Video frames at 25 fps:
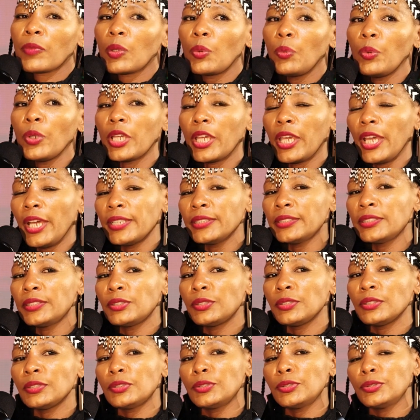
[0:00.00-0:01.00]
we
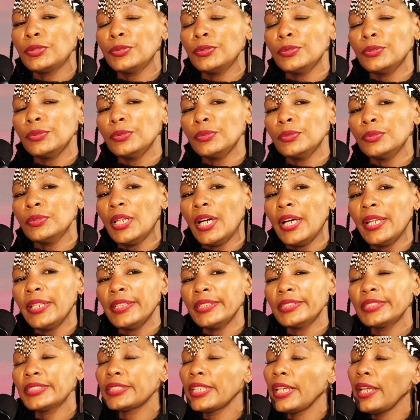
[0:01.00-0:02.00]
get to
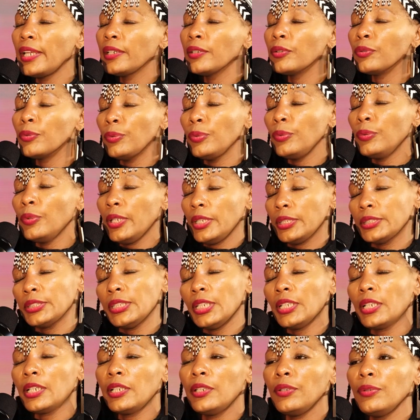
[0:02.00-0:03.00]
understand who
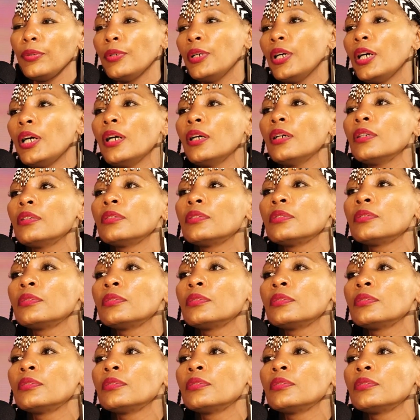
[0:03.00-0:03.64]
exactly you are